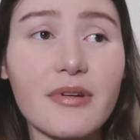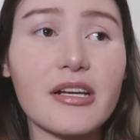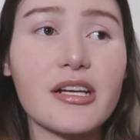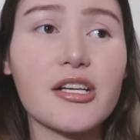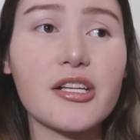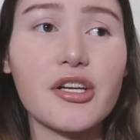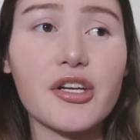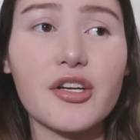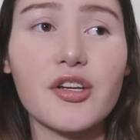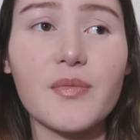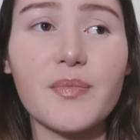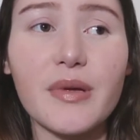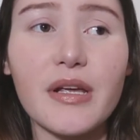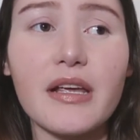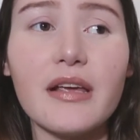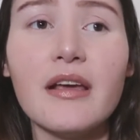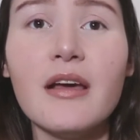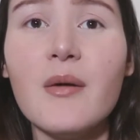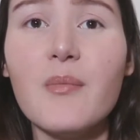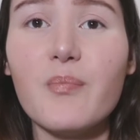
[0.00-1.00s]
regular could
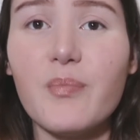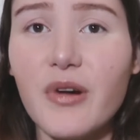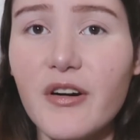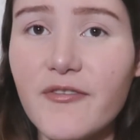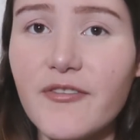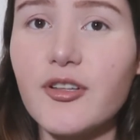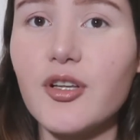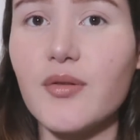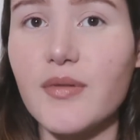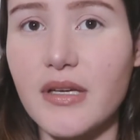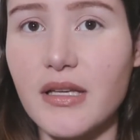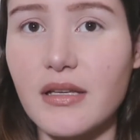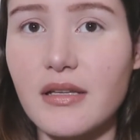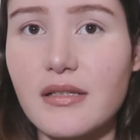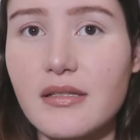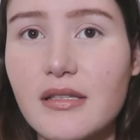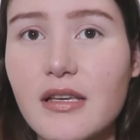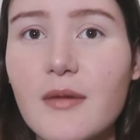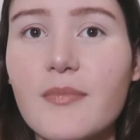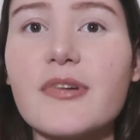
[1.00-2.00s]
be buffalo
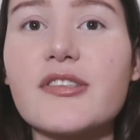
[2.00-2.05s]
wings,